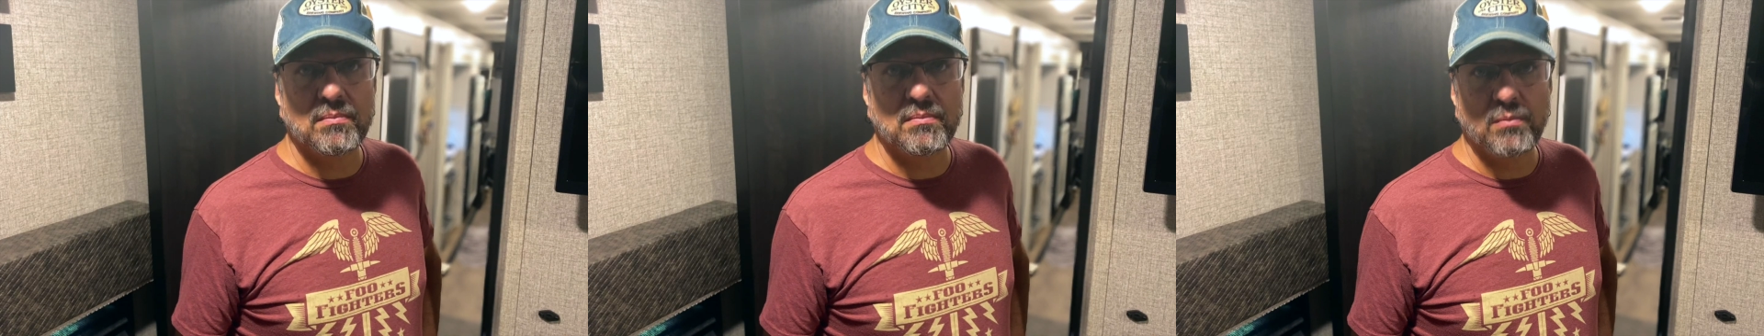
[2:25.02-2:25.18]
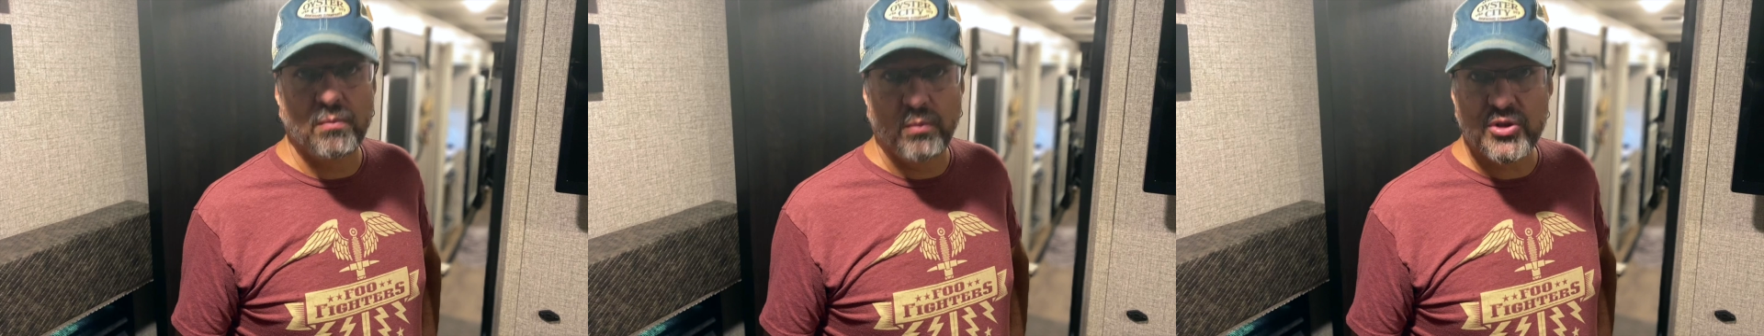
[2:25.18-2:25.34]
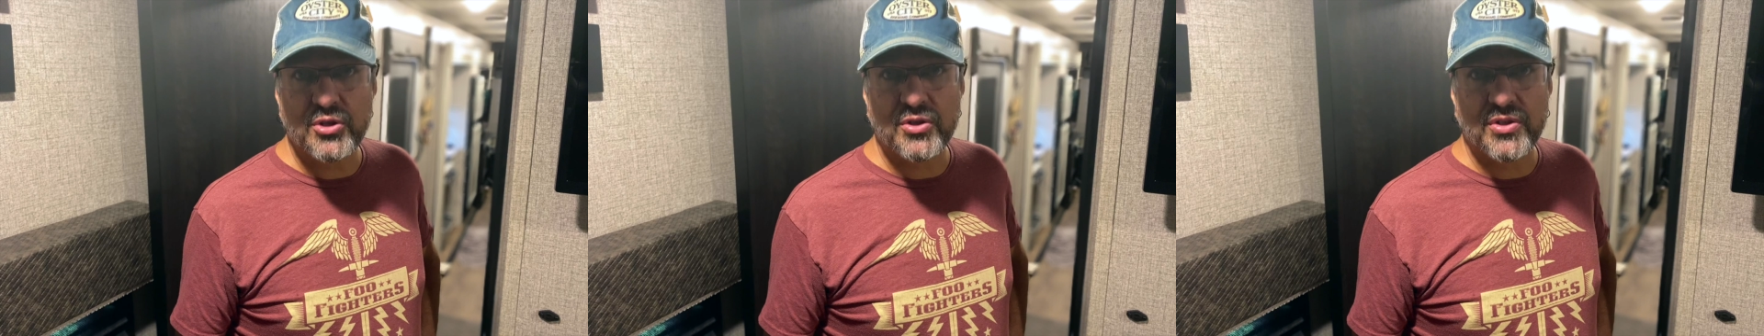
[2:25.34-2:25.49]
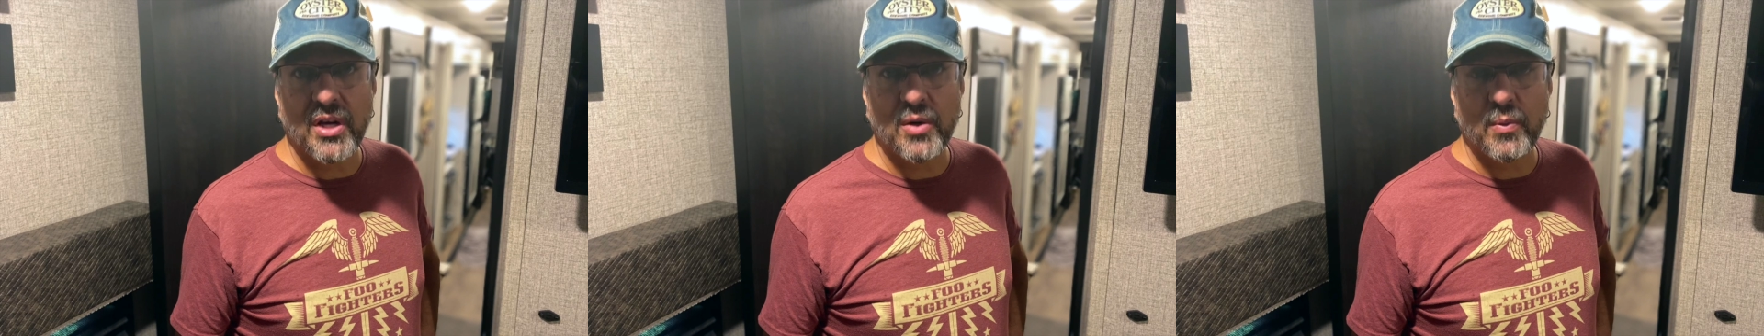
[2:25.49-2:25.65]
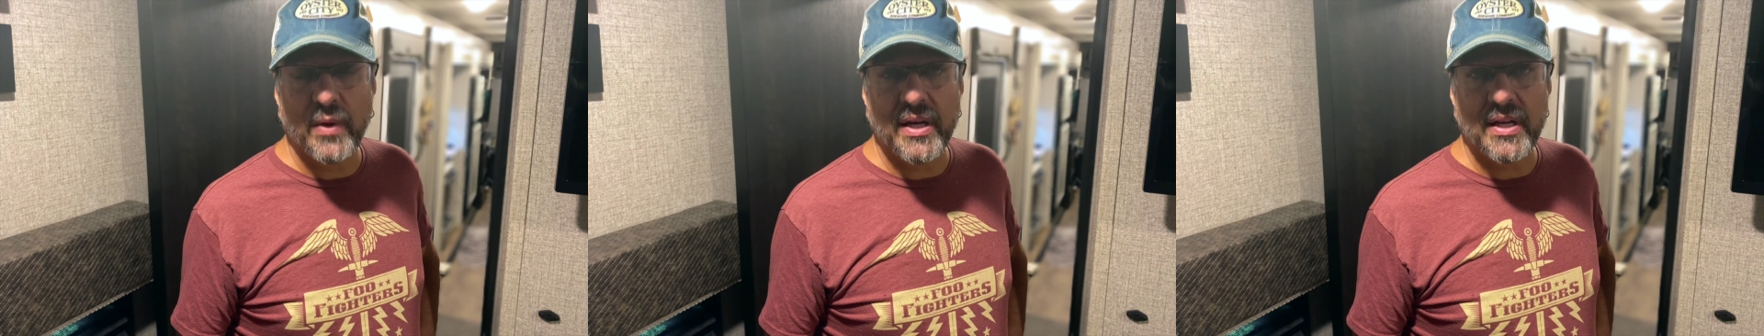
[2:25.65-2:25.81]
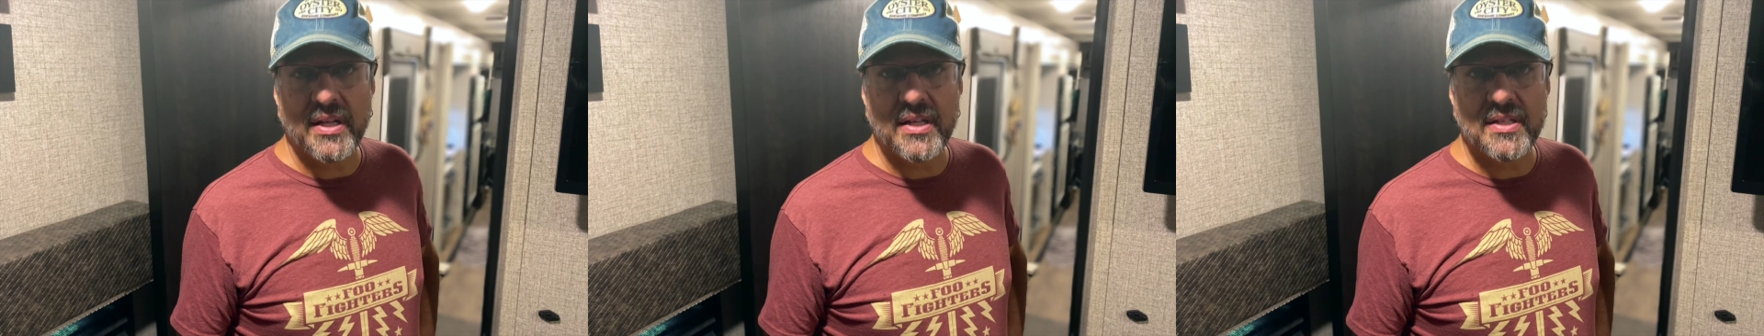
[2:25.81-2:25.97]
what your tongue
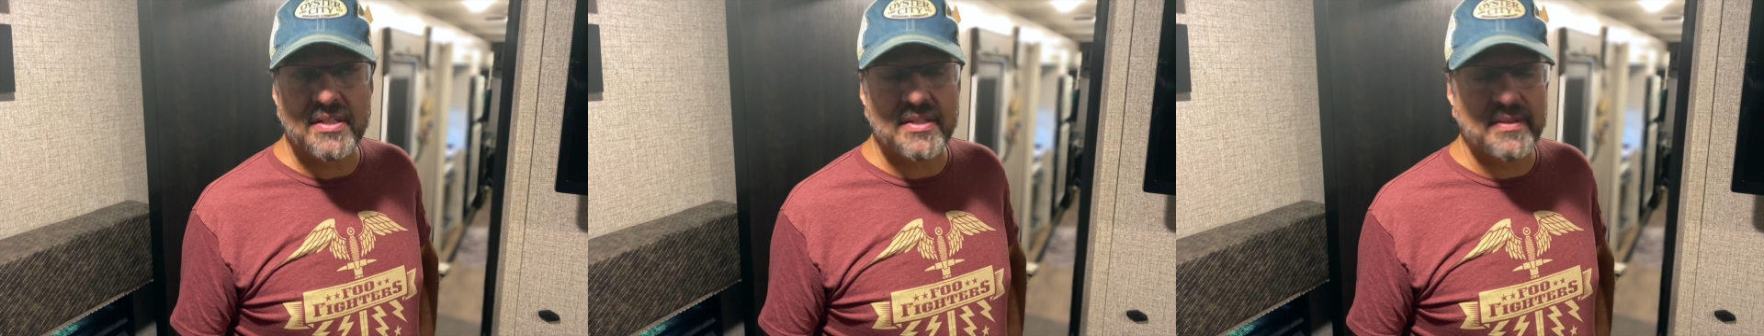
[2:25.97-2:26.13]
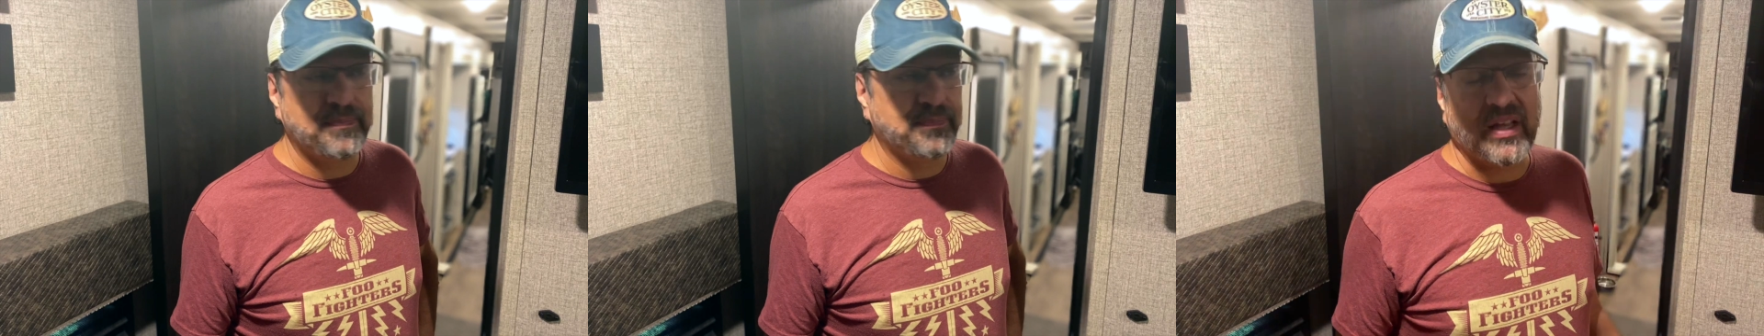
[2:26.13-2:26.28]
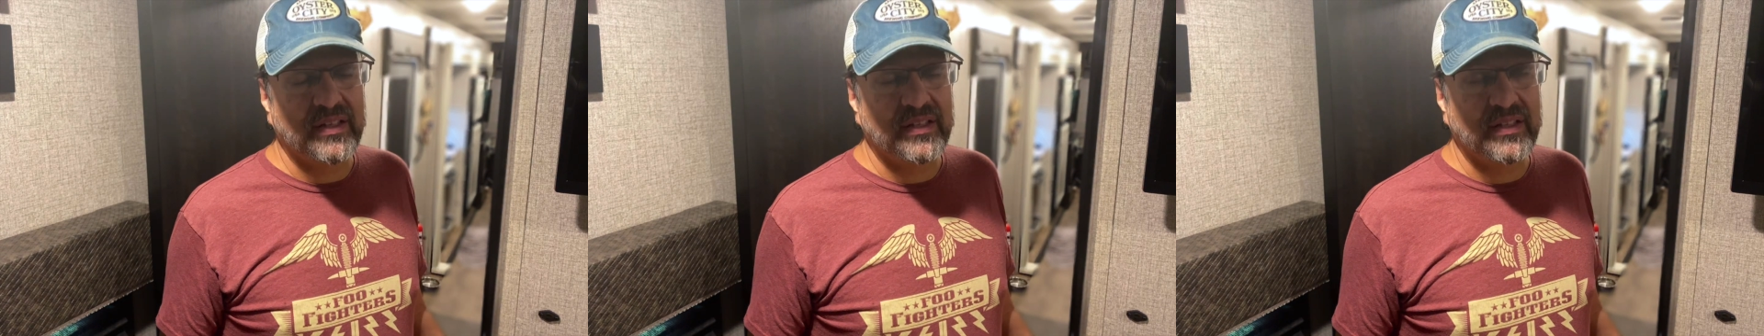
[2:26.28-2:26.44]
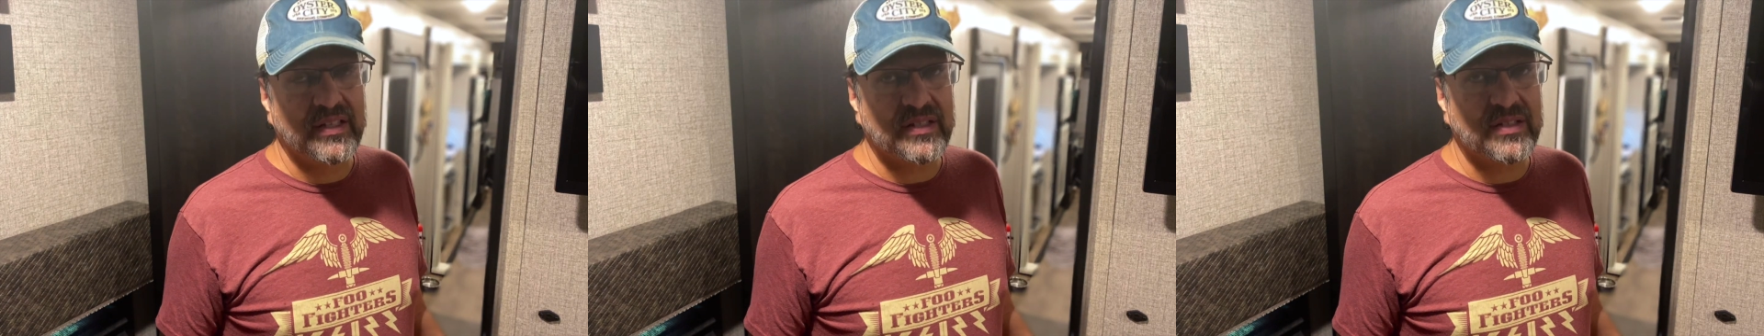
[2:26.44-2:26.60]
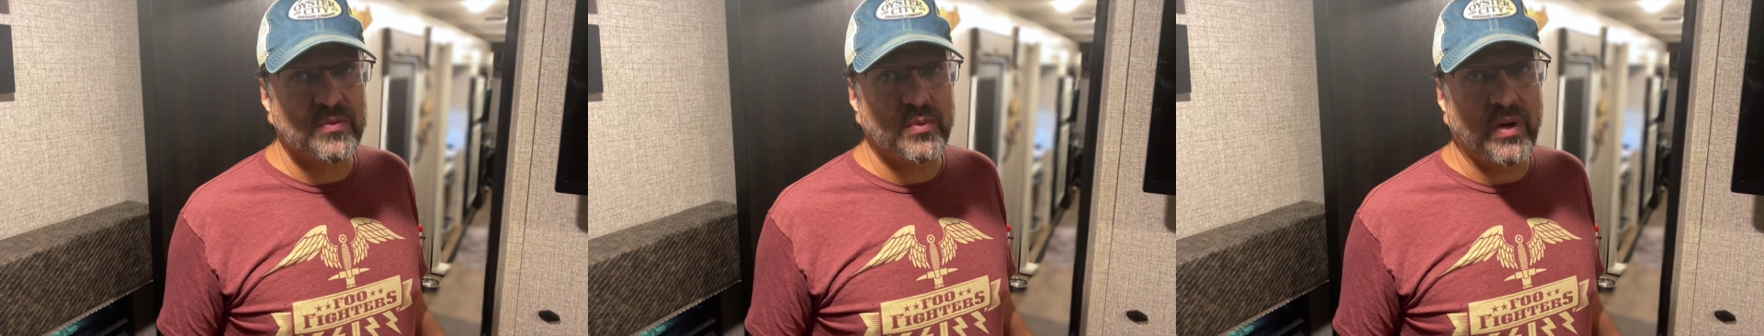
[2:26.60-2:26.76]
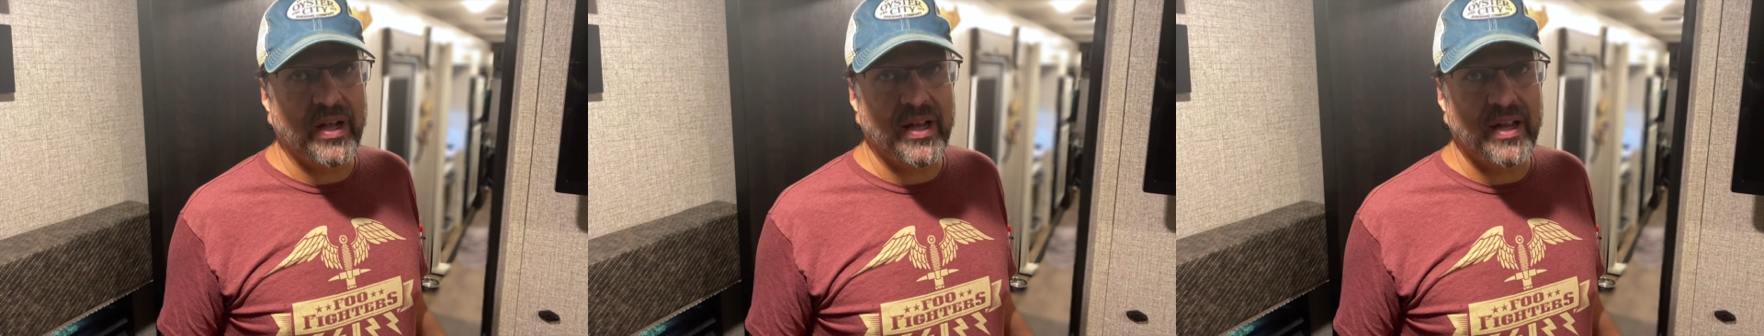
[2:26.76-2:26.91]
weight is. This
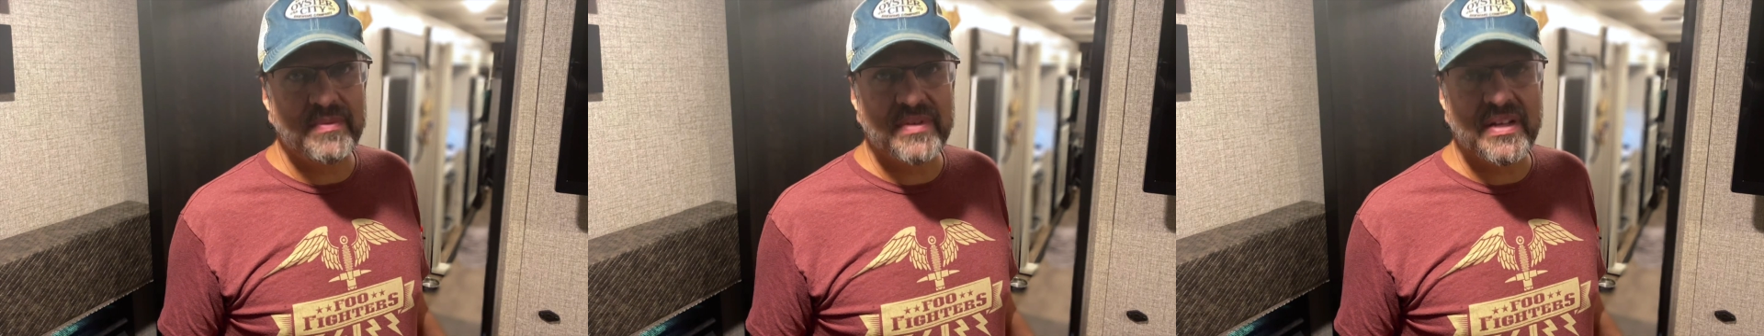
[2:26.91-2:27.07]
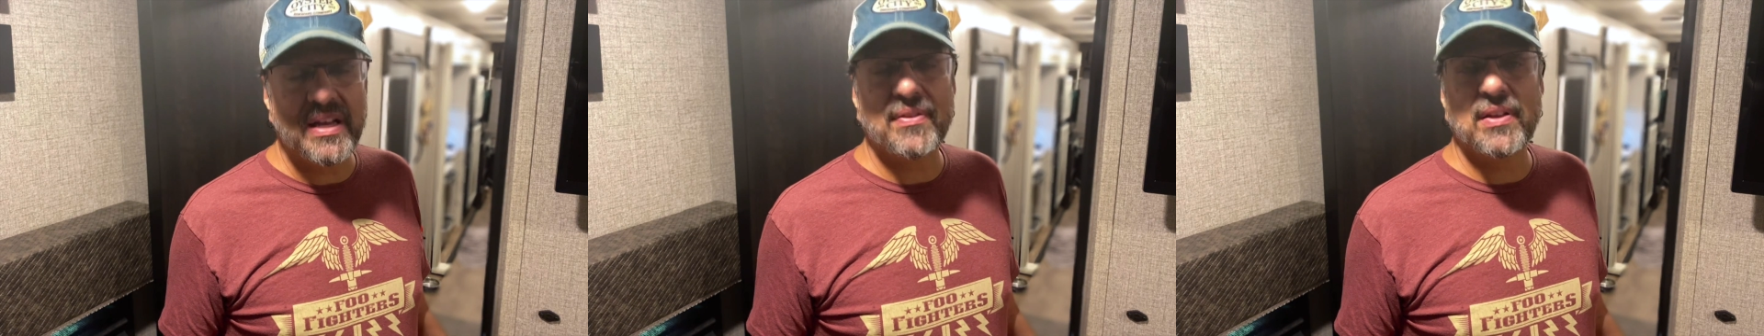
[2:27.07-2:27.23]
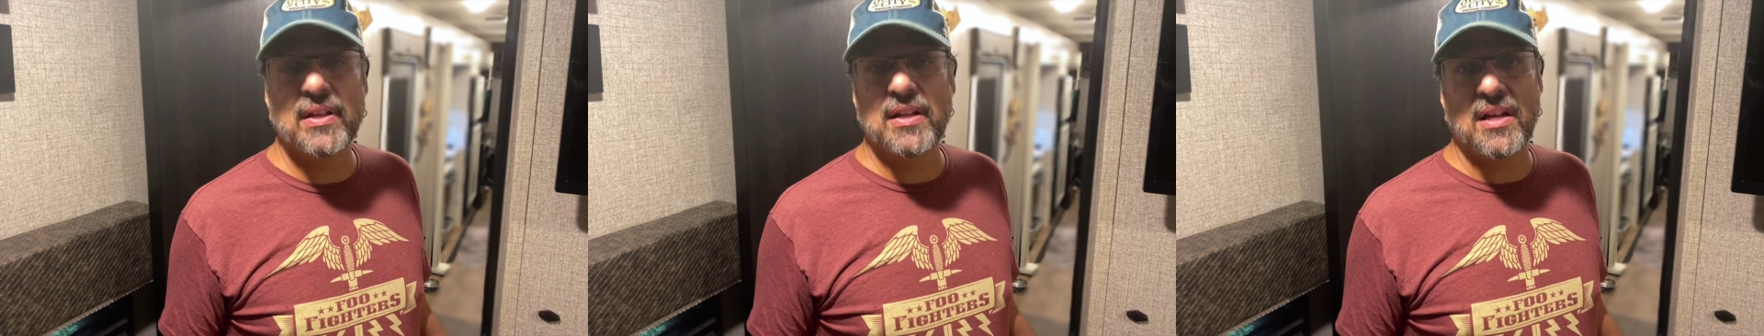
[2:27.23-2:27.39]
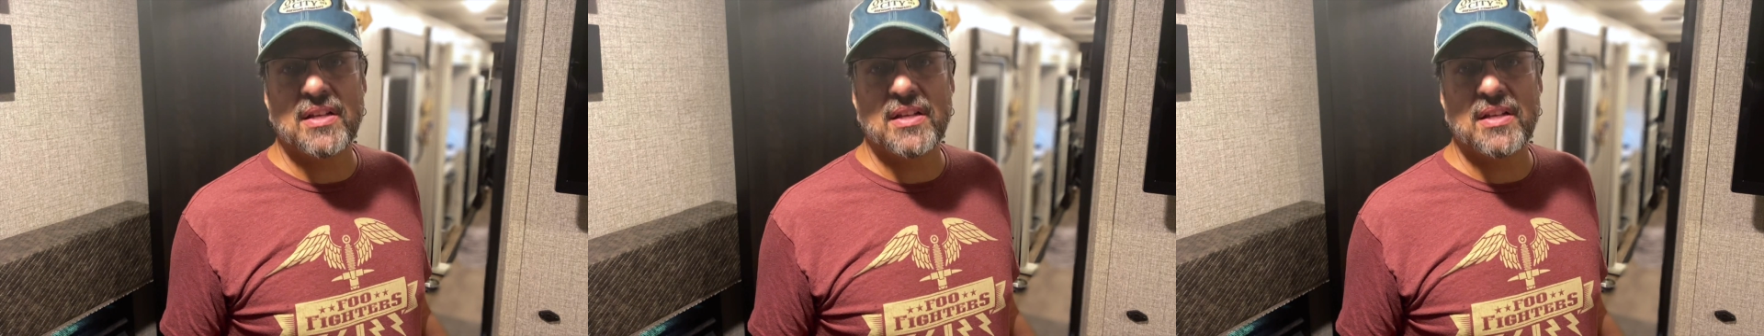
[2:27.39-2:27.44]
is why I'm definitely